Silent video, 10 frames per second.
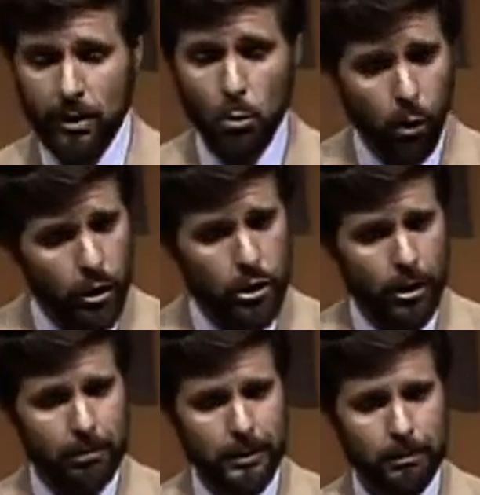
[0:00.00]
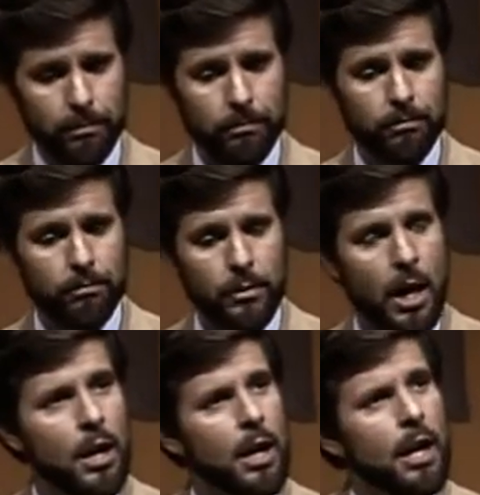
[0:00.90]
Worship.
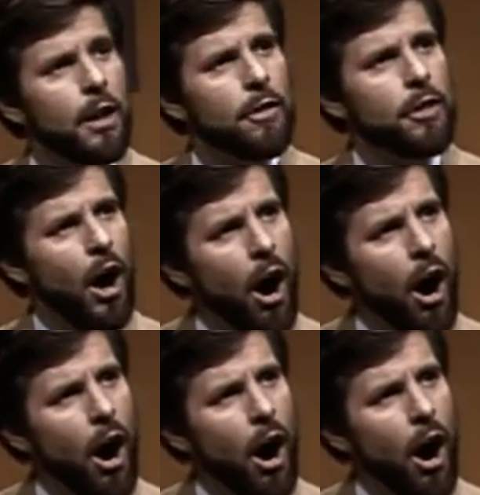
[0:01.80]
The